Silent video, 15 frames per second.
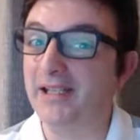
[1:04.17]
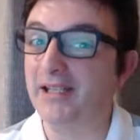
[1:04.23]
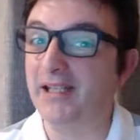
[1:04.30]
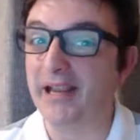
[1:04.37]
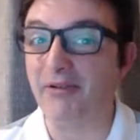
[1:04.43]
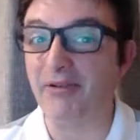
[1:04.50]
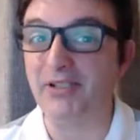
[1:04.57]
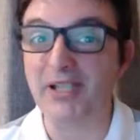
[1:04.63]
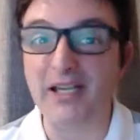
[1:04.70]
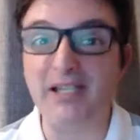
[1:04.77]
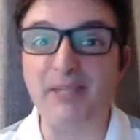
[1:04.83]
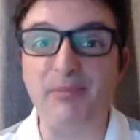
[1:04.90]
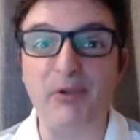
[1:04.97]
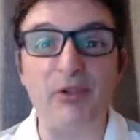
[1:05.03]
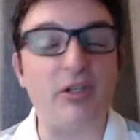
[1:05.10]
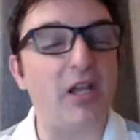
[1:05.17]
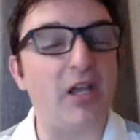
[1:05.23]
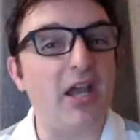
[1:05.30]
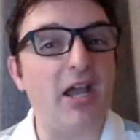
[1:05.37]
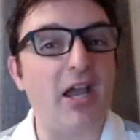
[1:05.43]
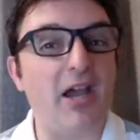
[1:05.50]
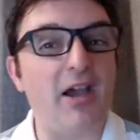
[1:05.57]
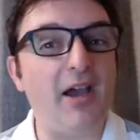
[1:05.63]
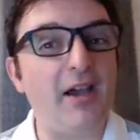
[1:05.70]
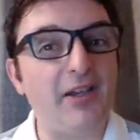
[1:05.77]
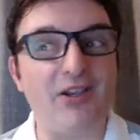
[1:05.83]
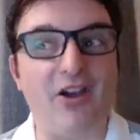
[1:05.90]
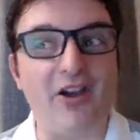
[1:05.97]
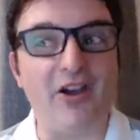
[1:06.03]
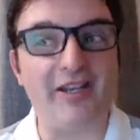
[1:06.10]
our textbook are
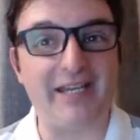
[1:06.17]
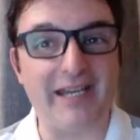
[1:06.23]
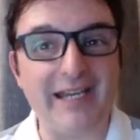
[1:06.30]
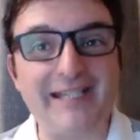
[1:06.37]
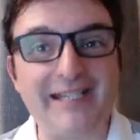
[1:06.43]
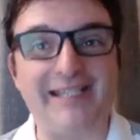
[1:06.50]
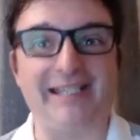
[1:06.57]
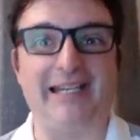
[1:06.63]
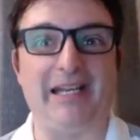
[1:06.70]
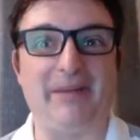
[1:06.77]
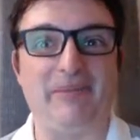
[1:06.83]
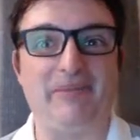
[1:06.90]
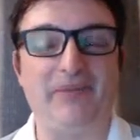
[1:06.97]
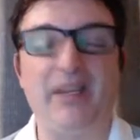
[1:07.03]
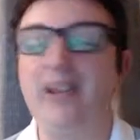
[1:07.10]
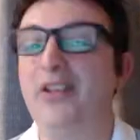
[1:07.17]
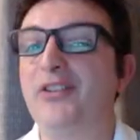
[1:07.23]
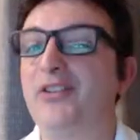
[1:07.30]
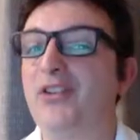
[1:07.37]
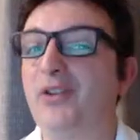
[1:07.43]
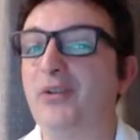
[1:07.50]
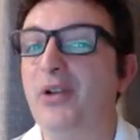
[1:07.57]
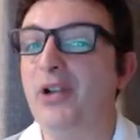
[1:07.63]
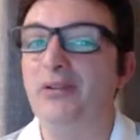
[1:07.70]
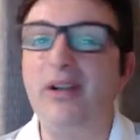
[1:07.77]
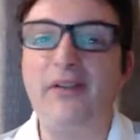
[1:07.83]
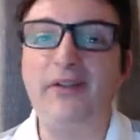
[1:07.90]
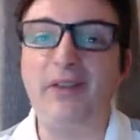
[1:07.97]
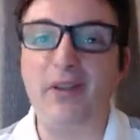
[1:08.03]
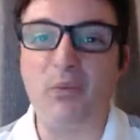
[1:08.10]
not easy. So
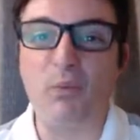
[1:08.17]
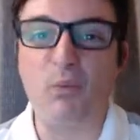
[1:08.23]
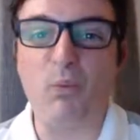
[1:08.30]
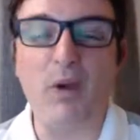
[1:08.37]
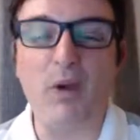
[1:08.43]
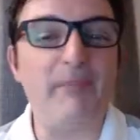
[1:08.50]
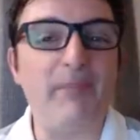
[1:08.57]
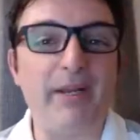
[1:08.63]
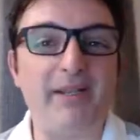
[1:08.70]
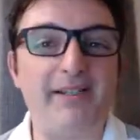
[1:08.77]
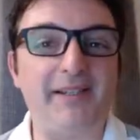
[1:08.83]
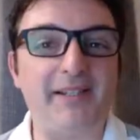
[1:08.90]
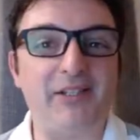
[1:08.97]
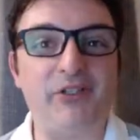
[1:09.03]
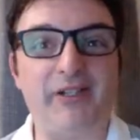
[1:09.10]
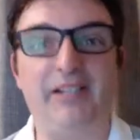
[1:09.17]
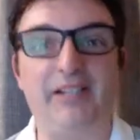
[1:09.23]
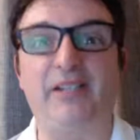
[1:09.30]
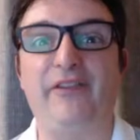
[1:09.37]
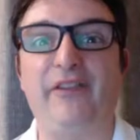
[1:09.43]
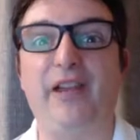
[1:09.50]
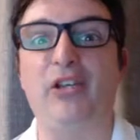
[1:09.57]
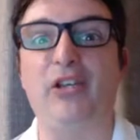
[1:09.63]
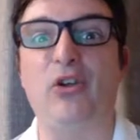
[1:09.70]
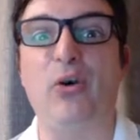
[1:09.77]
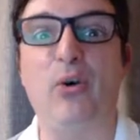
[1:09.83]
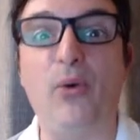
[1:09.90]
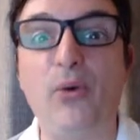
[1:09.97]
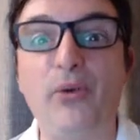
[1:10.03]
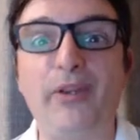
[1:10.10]
rather than one person trying to find
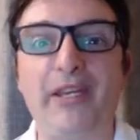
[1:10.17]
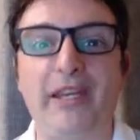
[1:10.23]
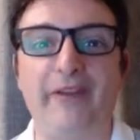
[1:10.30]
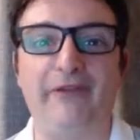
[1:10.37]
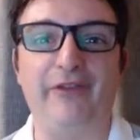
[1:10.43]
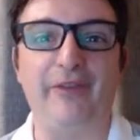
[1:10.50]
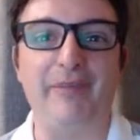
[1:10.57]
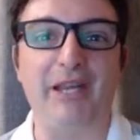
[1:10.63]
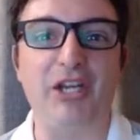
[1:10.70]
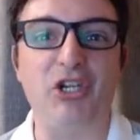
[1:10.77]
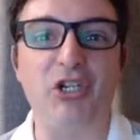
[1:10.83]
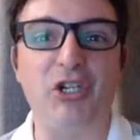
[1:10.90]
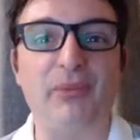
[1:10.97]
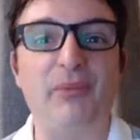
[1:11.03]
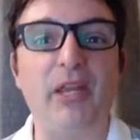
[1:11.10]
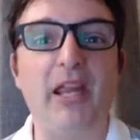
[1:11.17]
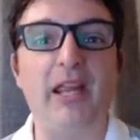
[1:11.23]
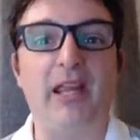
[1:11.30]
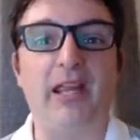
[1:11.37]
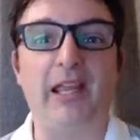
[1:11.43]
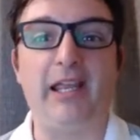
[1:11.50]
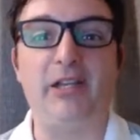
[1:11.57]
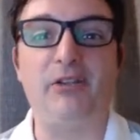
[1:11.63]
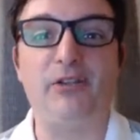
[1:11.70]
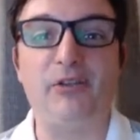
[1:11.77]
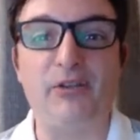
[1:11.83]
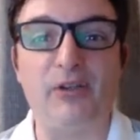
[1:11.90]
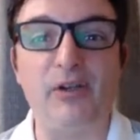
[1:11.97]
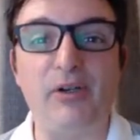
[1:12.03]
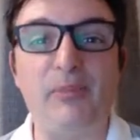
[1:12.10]
all the information, a
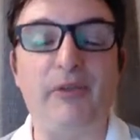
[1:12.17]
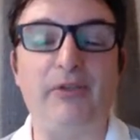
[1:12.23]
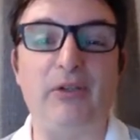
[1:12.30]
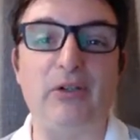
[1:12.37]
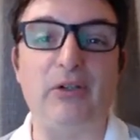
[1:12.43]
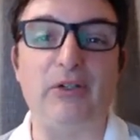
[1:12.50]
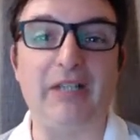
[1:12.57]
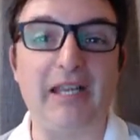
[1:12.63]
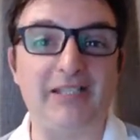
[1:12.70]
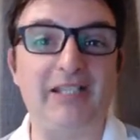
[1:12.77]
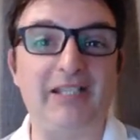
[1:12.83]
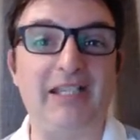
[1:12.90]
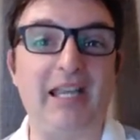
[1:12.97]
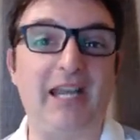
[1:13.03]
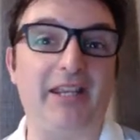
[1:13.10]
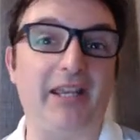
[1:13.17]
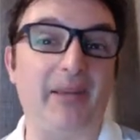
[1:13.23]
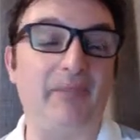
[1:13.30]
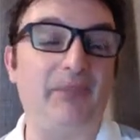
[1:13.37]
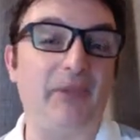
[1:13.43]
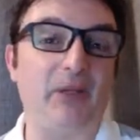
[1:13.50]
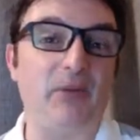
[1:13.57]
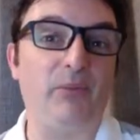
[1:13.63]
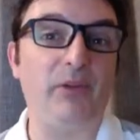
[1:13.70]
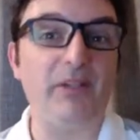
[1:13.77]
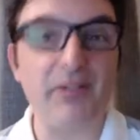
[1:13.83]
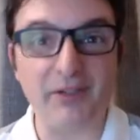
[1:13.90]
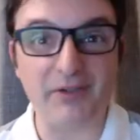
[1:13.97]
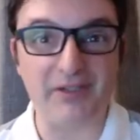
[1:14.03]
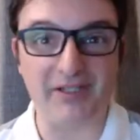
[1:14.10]
group of you get together with
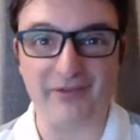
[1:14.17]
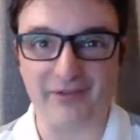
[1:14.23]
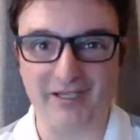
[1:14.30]
your different